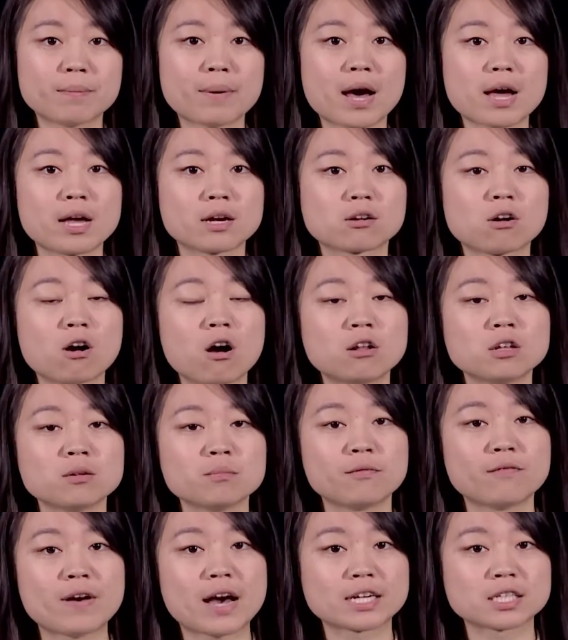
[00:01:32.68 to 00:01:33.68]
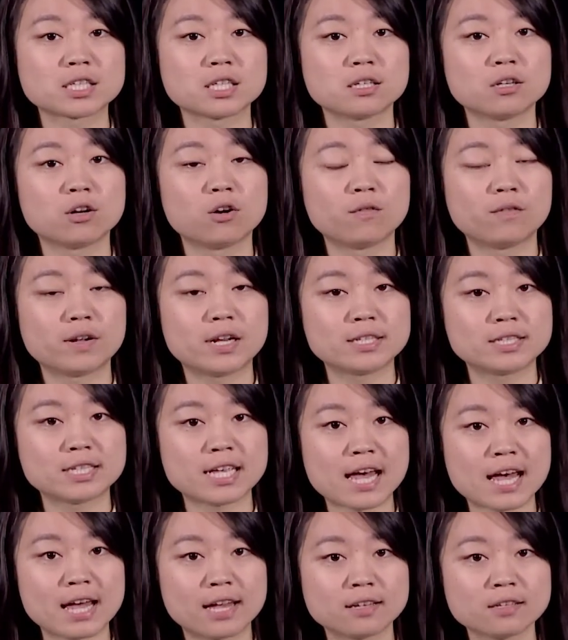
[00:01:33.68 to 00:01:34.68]
by a column vector of length
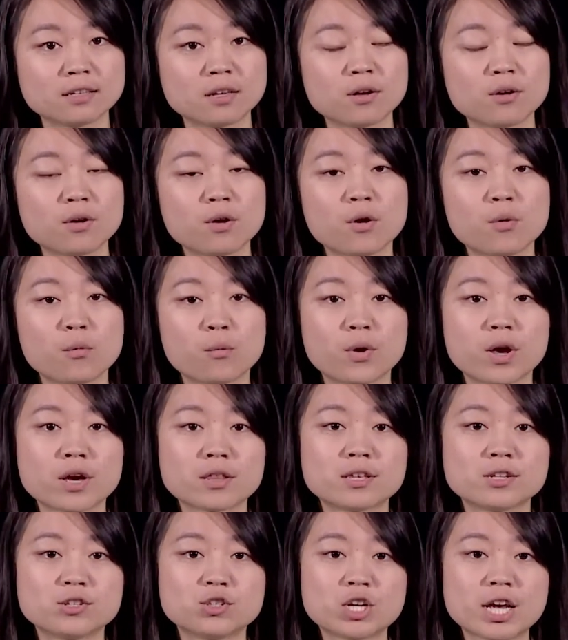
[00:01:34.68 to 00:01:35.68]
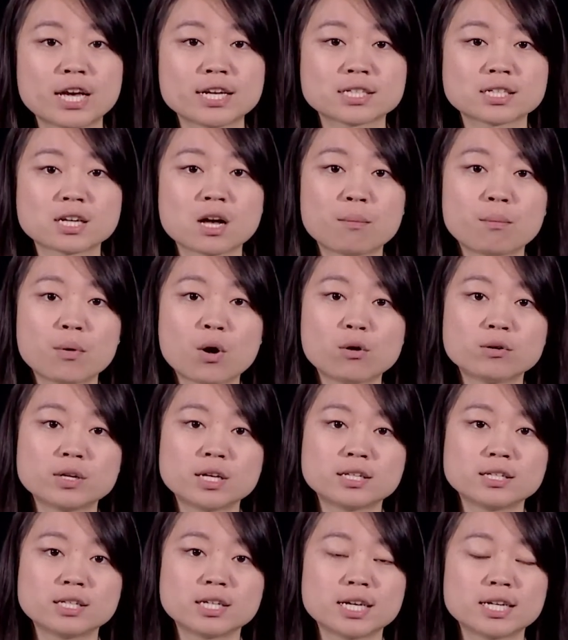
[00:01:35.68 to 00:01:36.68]
n, where the jth
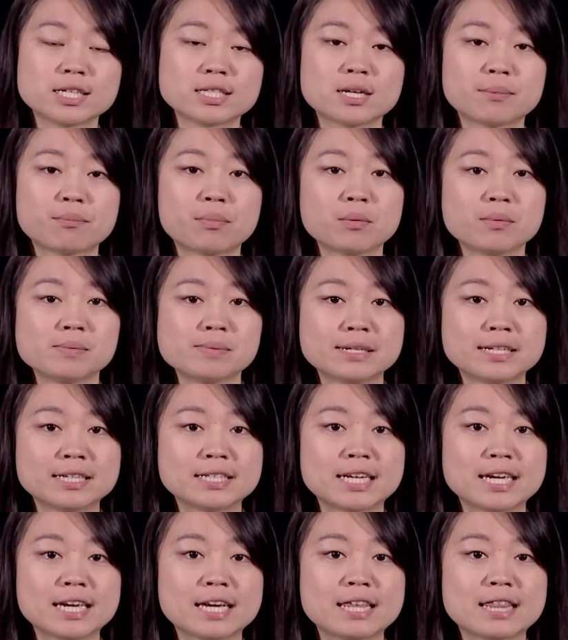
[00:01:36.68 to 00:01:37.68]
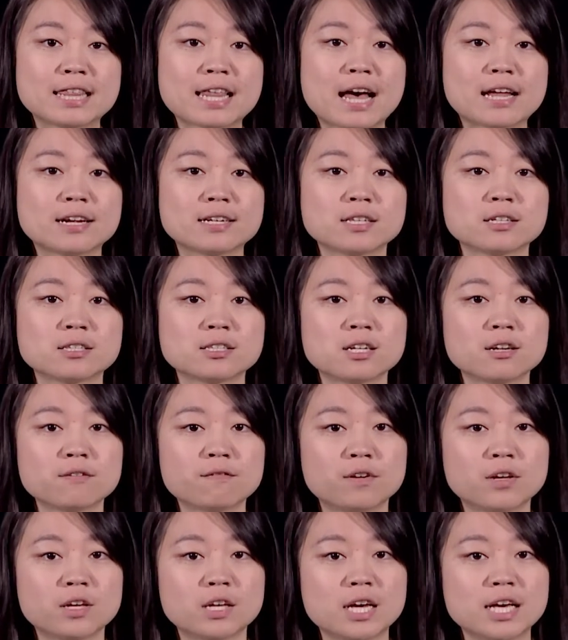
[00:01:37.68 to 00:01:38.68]
component is the probability that the
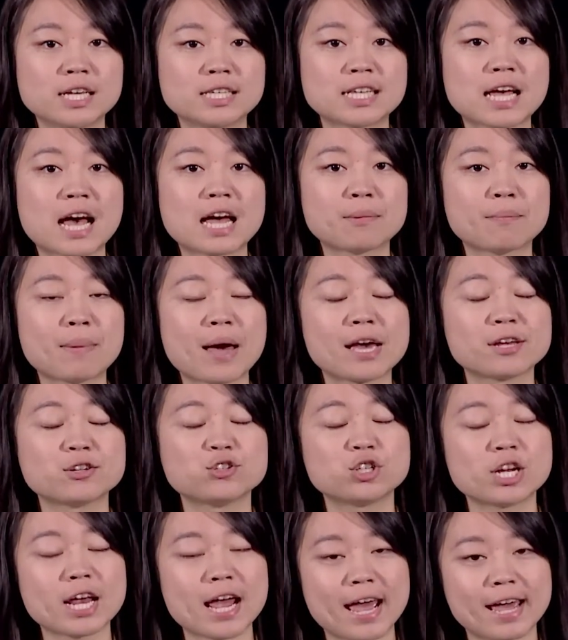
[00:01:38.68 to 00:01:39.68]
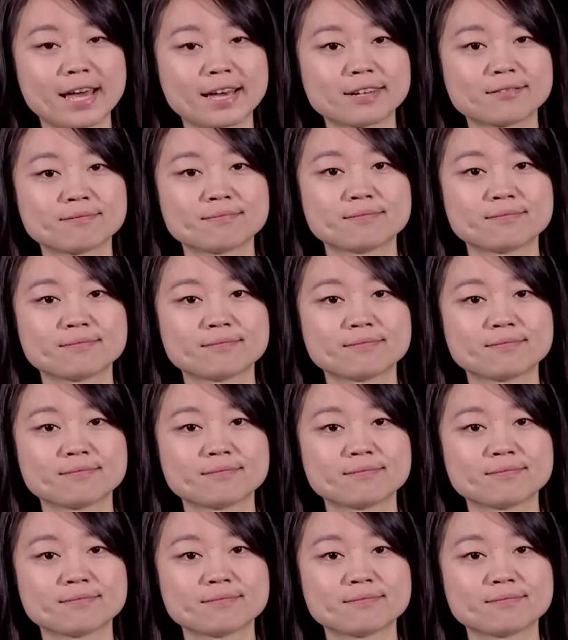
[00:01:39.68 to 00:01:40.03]
surfer is at page j.